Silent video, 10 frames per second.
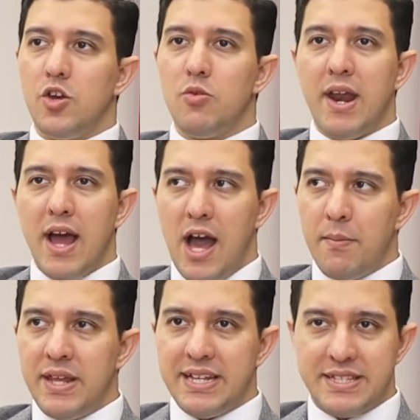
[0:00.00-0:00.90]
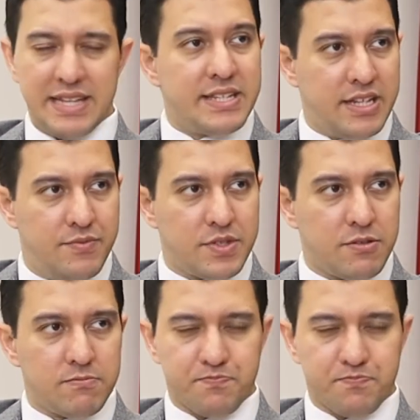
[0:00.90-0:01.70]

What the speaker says: no matter how many incentives